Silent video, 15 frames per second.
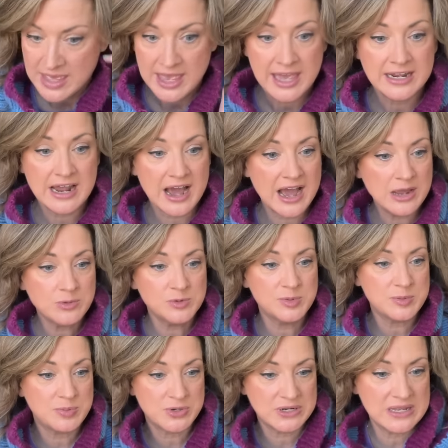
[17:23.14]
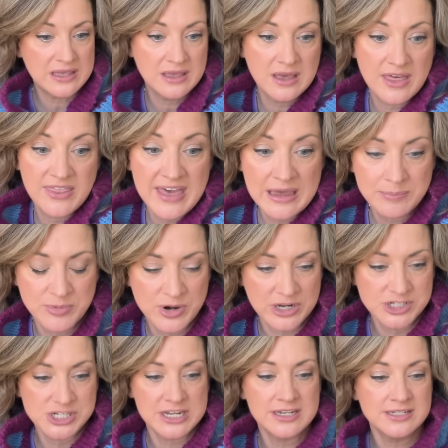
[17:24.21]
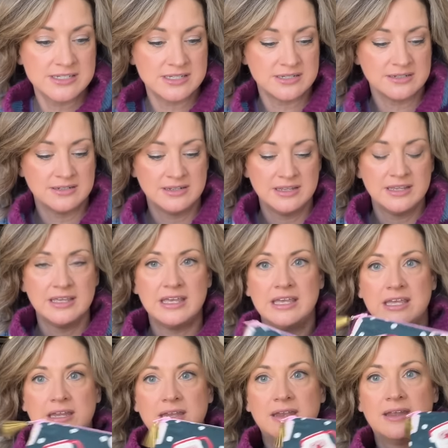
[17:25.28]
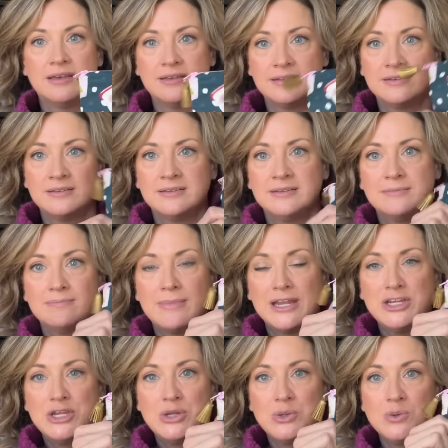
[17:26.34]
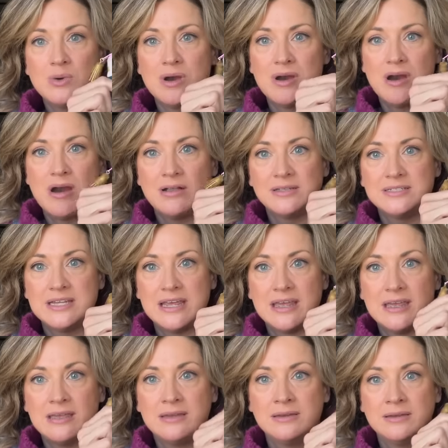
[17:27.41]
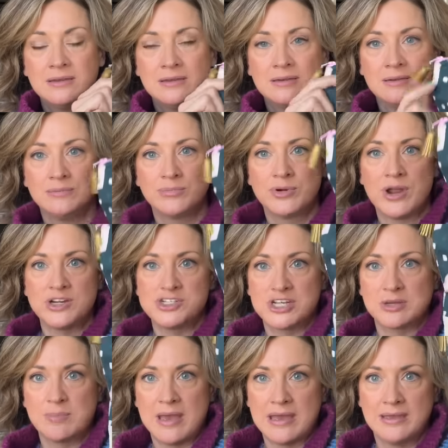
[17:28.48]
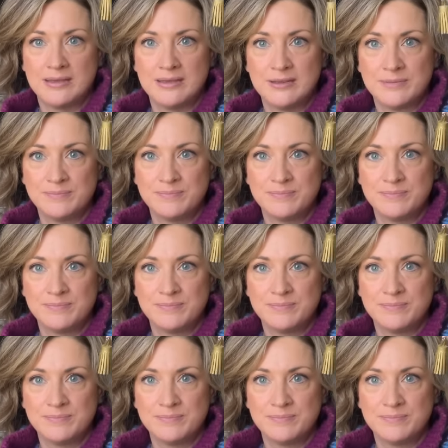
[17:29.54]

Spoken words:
And I will be putting that project in my new holiday project bag.